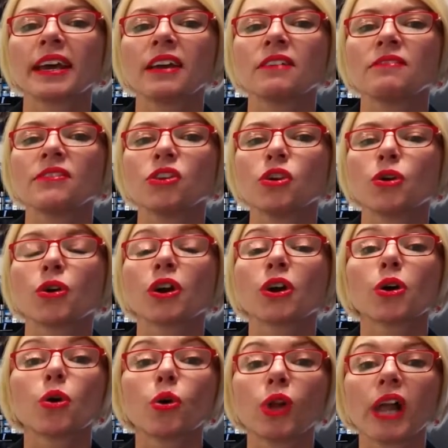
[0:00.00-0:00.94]
you
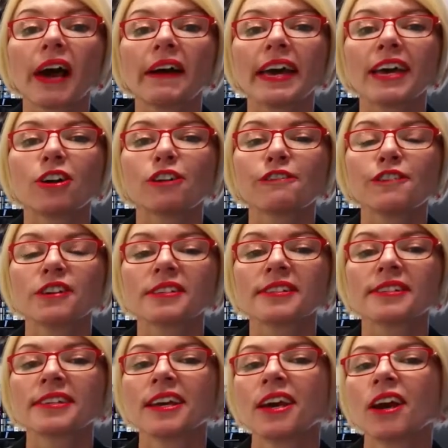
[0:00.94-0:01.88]
can call our head
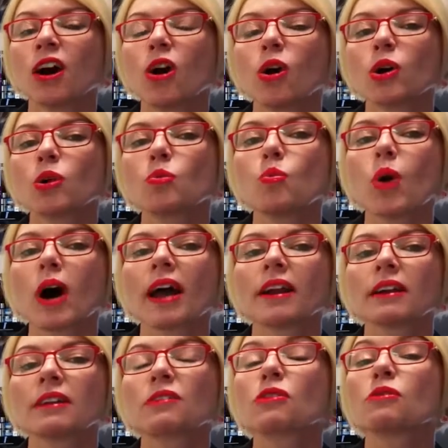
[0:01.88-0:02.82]
office on
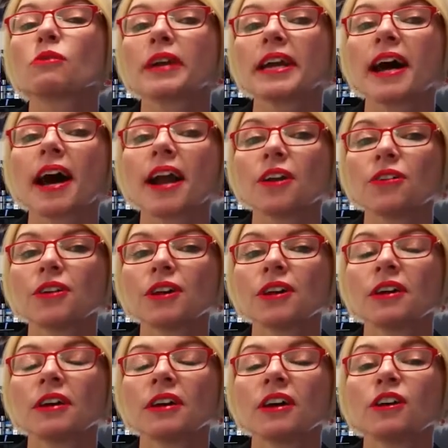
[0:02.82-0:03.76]
1300